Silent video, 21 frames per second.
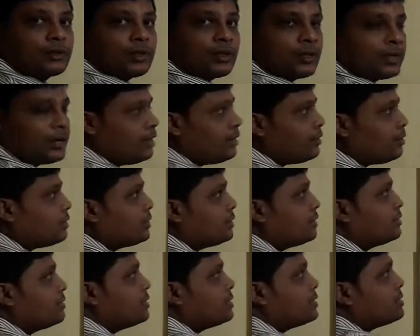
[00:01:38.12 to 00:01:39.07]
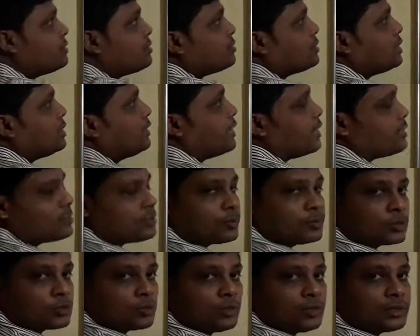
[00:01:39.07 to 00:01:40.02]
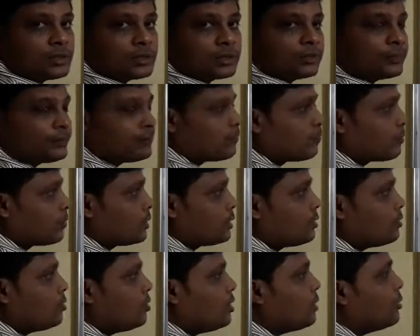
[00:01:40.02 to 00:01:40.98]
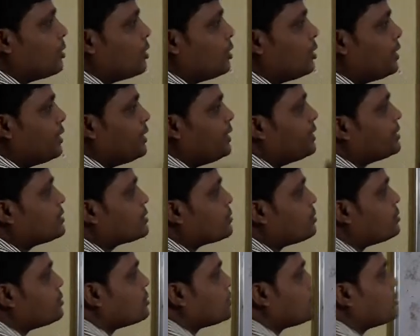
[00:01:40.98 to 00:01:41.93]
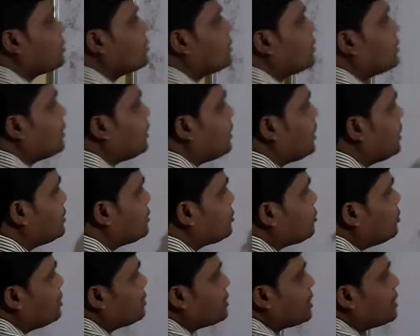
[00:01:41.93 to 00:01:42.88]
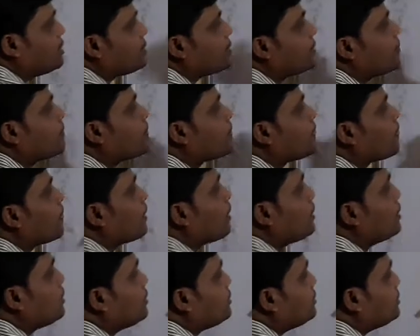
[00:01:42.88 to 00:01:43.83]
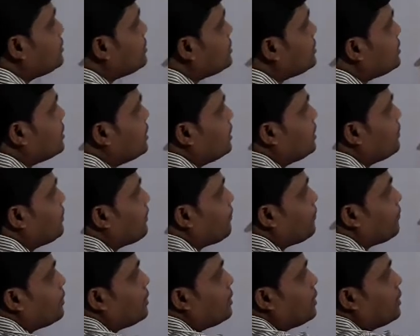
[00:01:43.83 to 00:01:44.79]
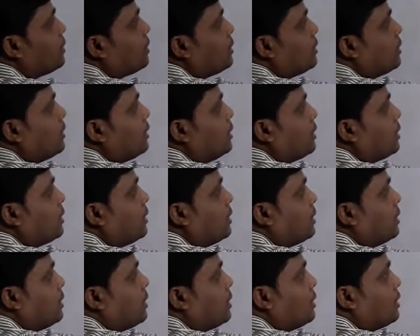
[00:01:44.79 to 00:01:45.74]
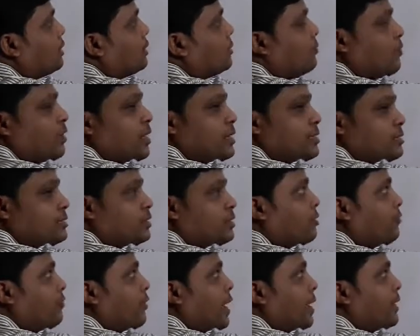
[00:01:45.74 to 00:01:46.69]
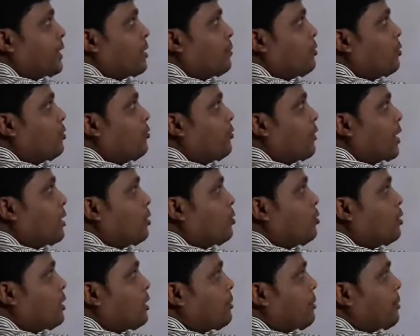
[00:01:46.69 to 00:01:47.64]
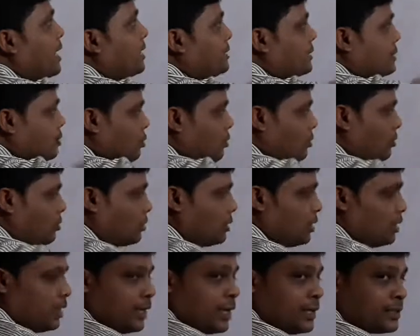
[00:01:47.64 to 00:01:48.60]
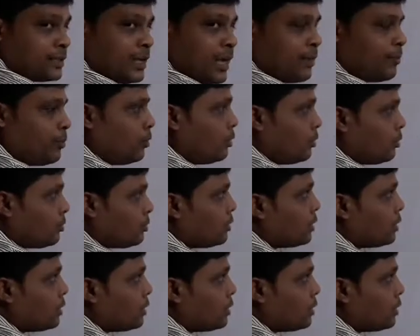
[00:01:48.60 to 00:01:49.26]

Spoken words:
Clear? This is the syntax of switch. We have already discussed in switch case. Just see. First, the variable value will match to each label.